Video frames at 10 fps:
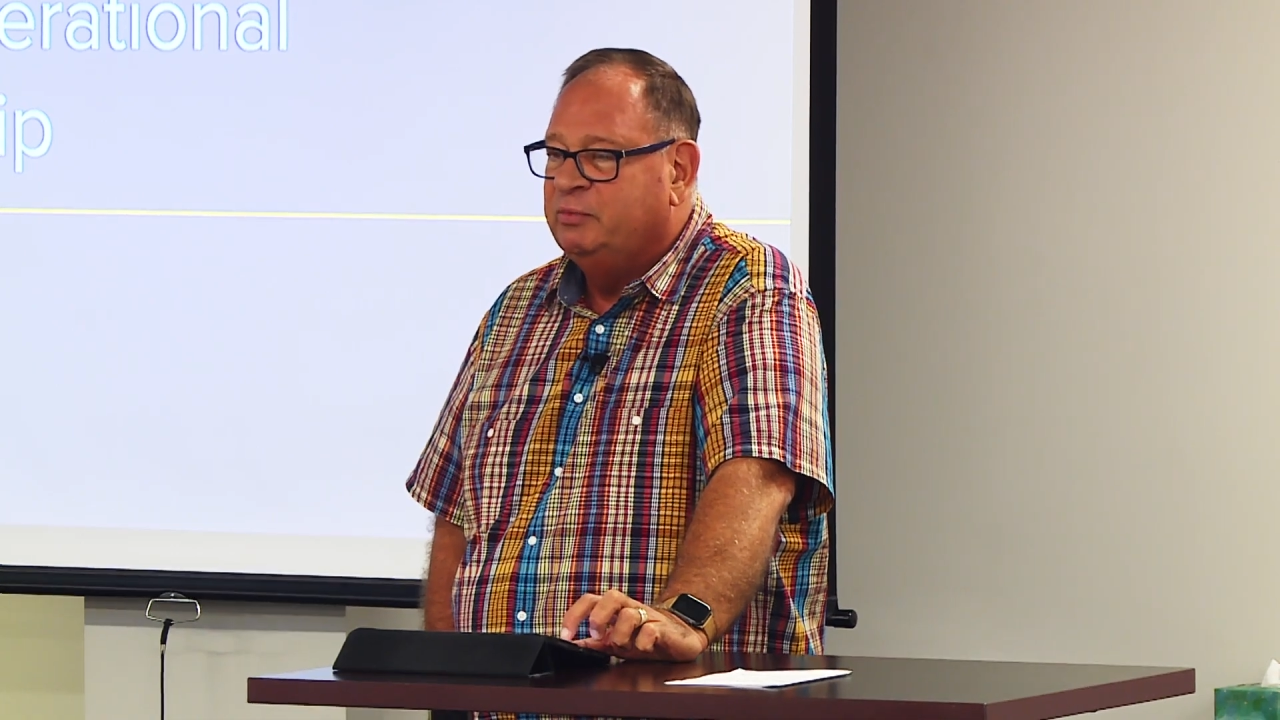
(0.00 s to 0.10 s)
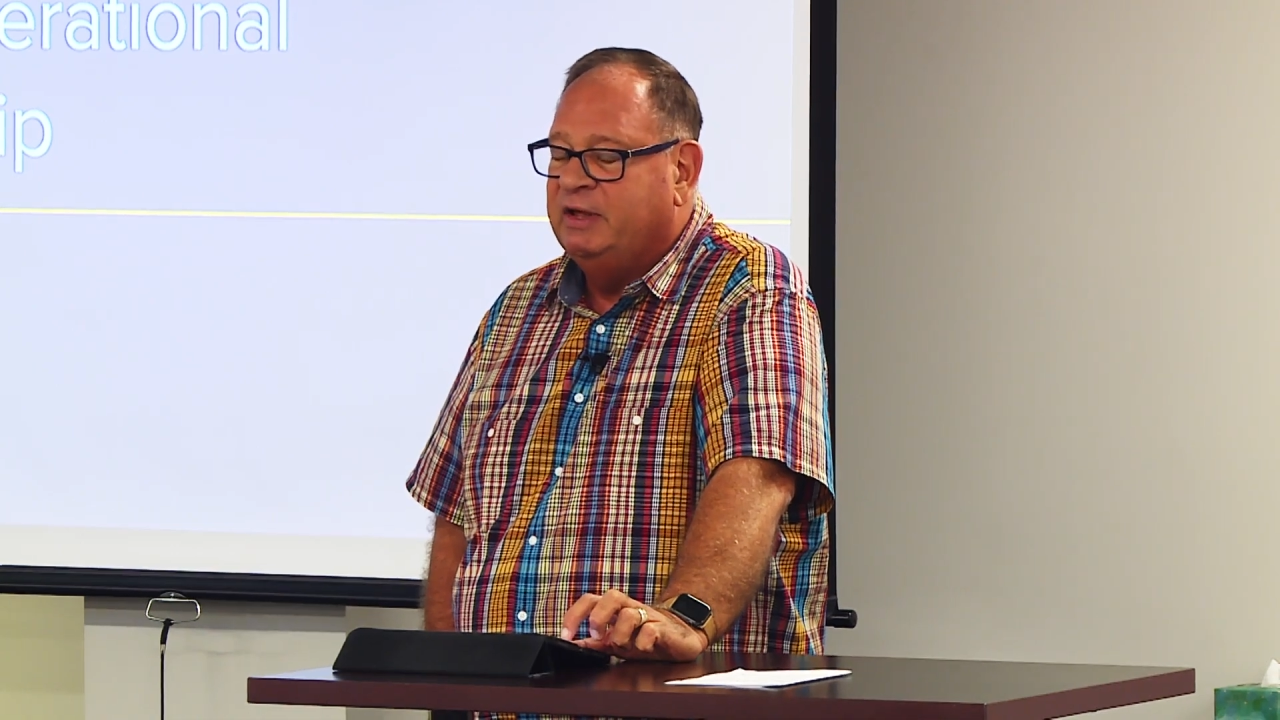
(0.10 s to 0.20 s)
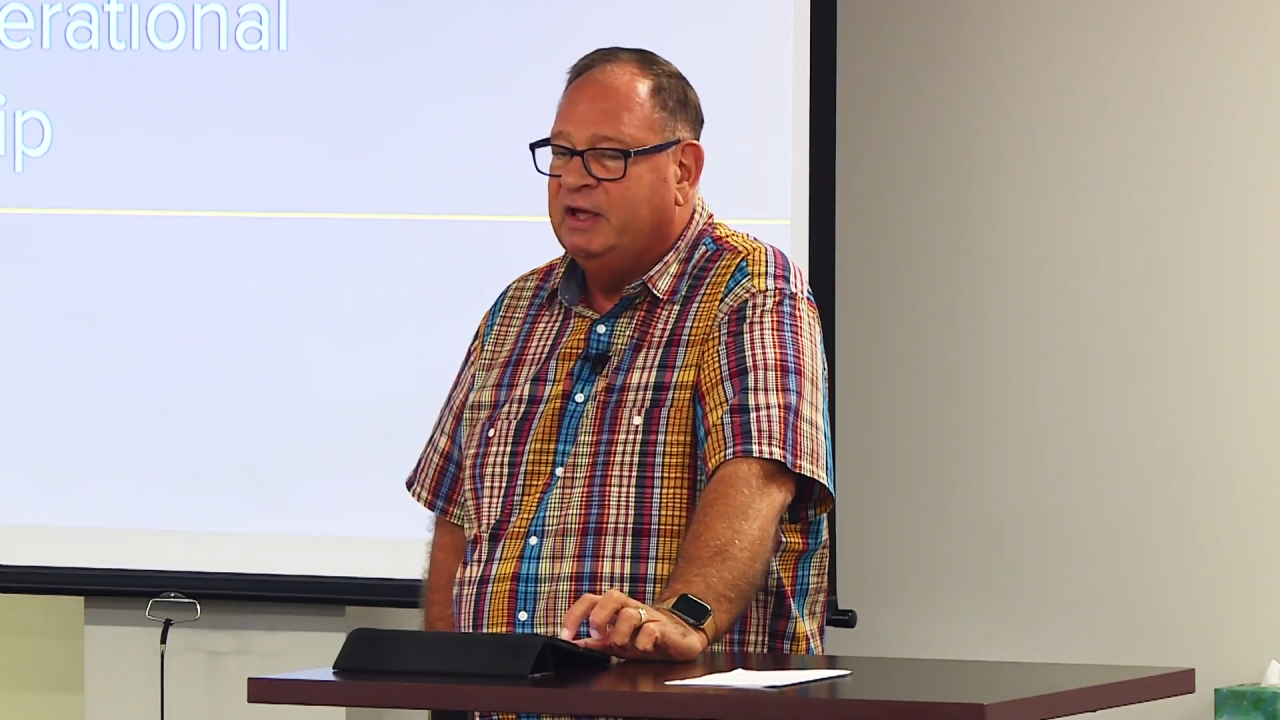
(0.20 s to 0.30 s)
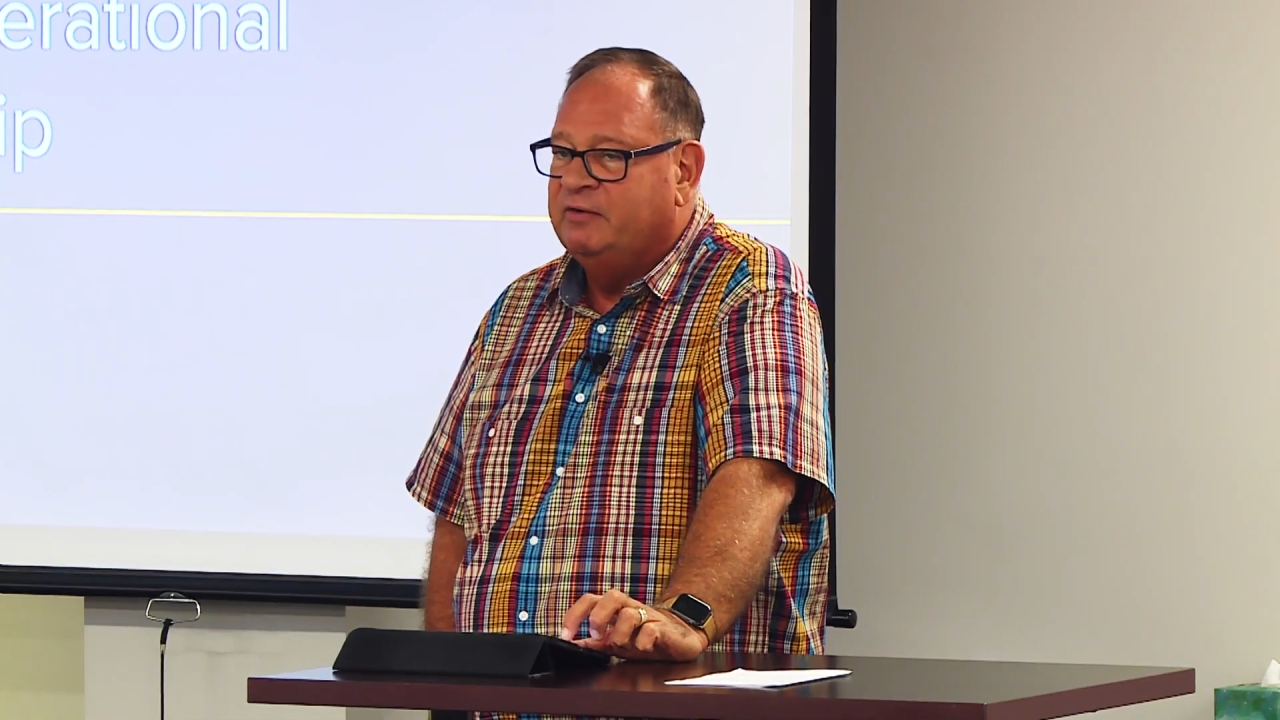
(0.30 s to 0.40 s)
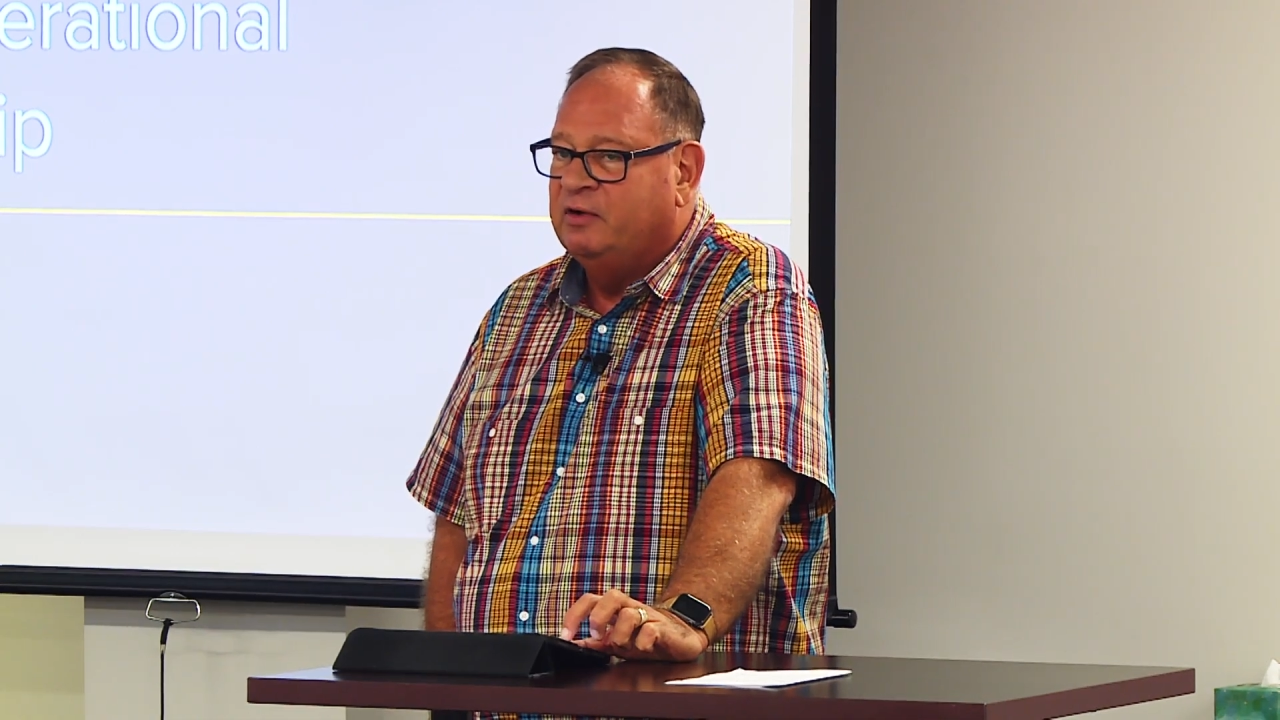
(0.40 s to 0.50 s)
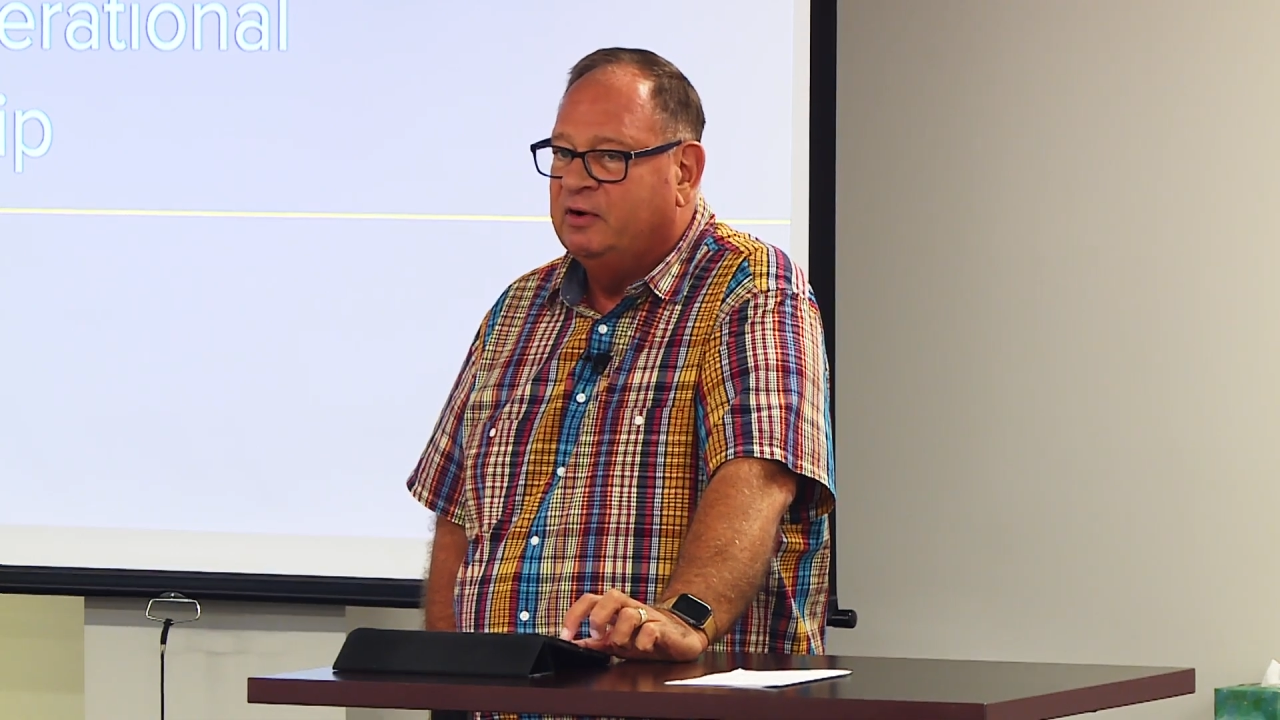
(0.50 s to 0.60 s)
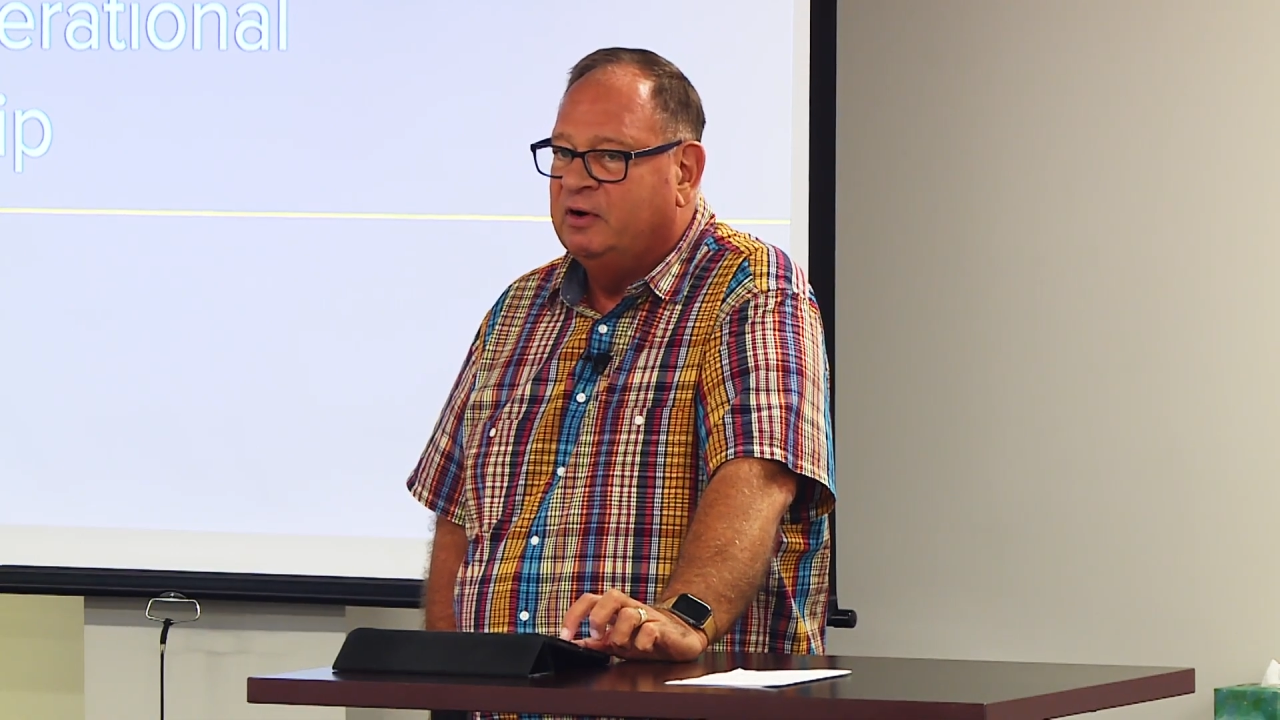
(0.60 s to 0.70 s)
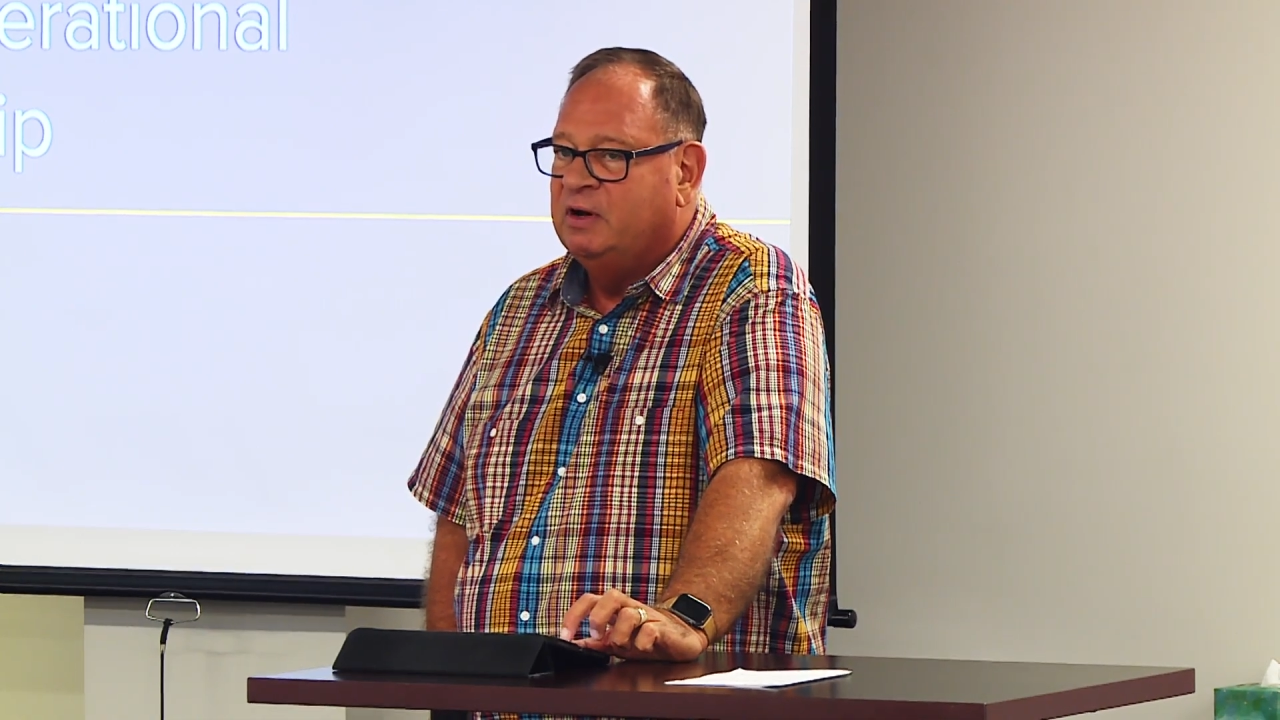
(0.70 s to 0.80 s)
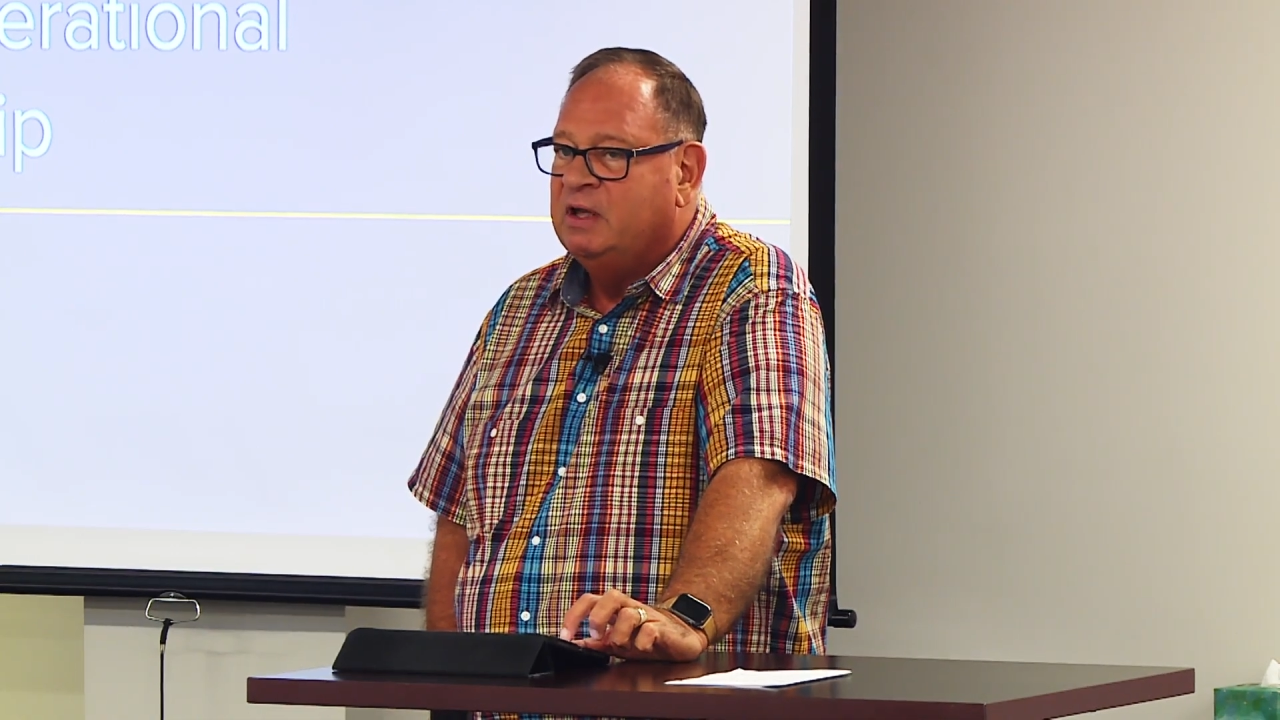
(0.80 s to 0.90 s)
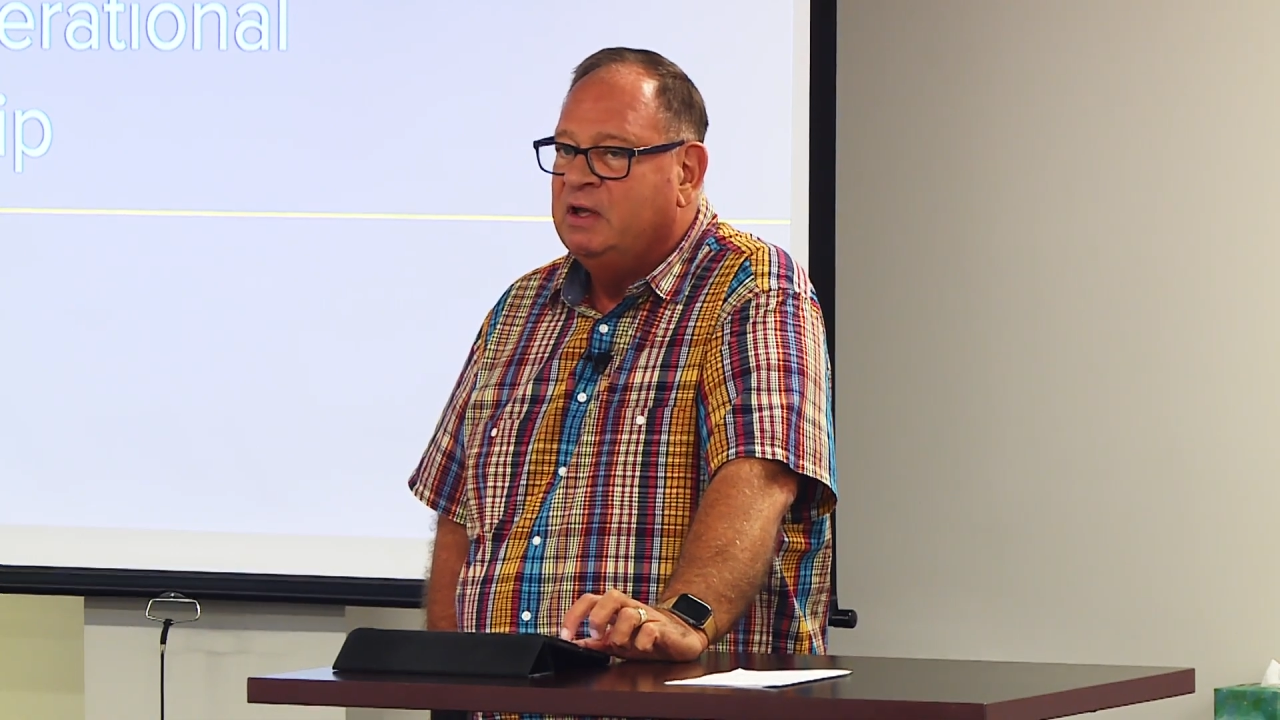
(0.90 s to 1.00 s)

we have our